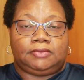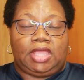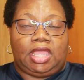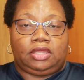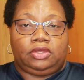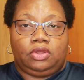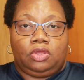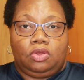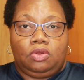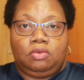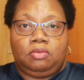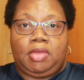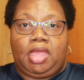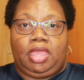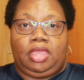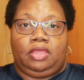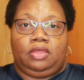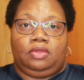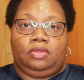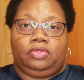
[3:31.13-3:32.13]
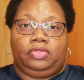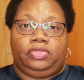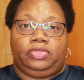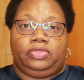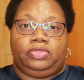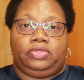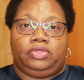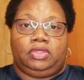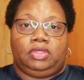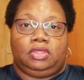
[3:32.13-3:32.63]
I know my health
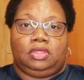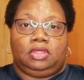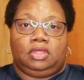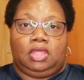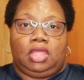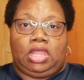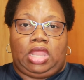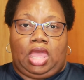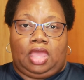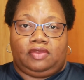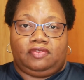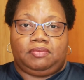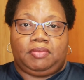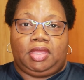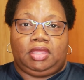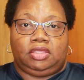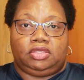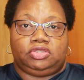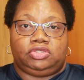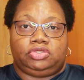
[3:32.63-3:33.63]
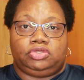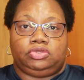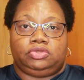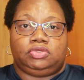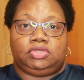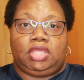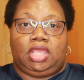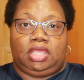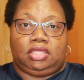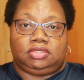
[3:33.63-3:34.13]
a lot of my
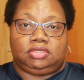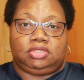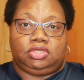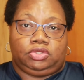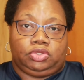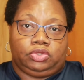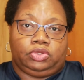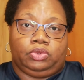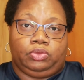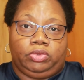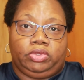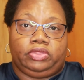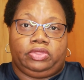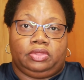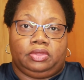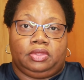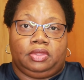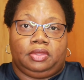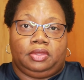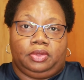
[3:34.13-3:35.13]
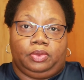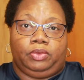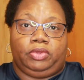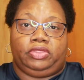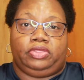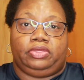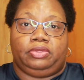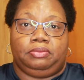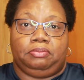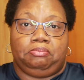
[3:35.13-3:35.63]
issues has to do with
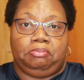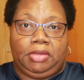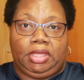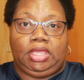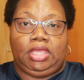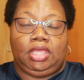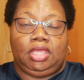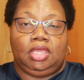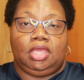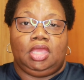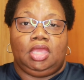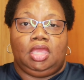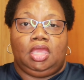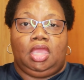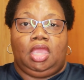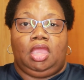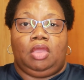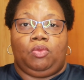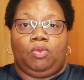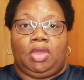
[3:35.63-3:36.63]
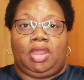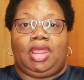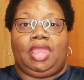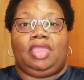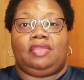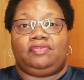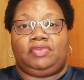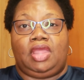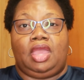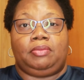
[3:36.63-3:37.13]
with me and what I
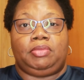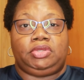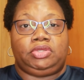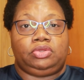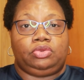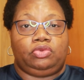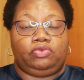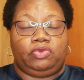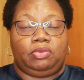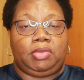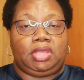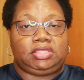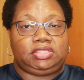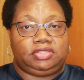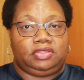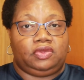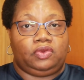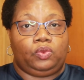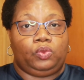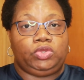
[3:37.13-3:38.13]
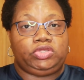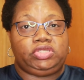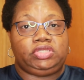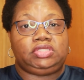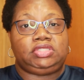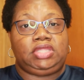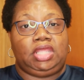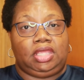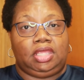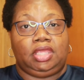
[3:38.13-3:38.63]
have not been doing for myself, which
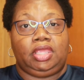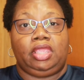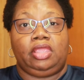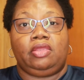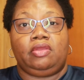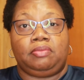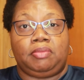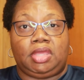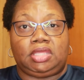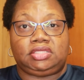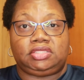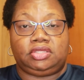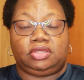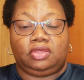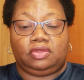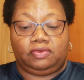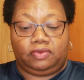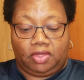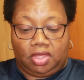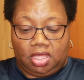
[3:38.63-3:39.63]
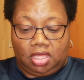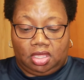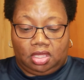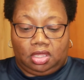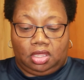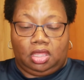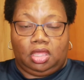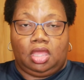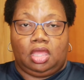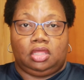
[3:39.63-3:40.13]
is taking care of myself,
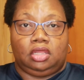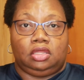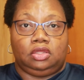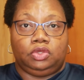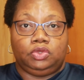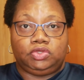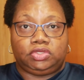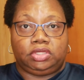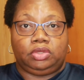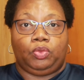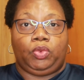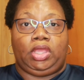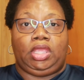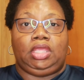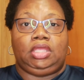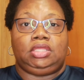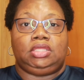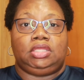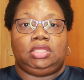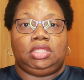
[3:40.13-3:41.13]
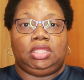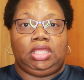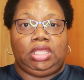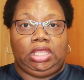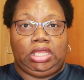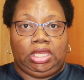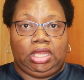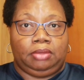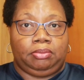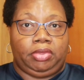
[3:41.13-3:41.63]
losing weight,
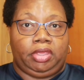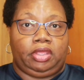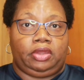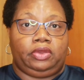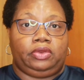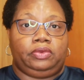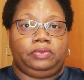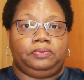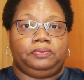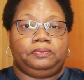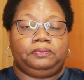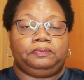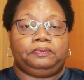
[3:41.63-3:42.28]
eating better.